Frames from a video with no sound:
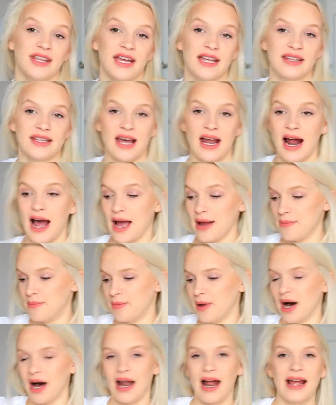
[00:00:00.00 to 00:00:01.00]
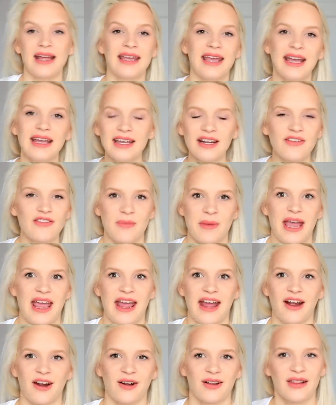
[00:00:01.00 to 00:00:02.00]
thing that I bought, I can't get over my
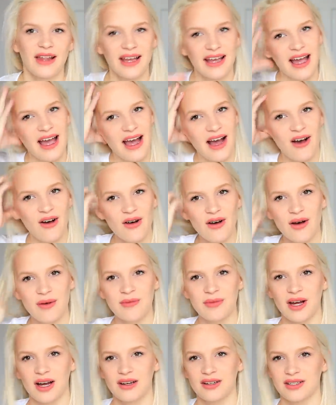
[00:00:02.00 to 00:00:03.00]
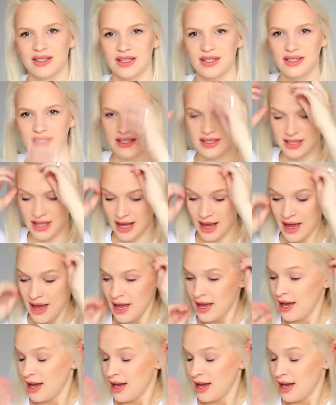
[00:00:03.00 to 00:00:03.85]
hair. Like, how obnoxious is that?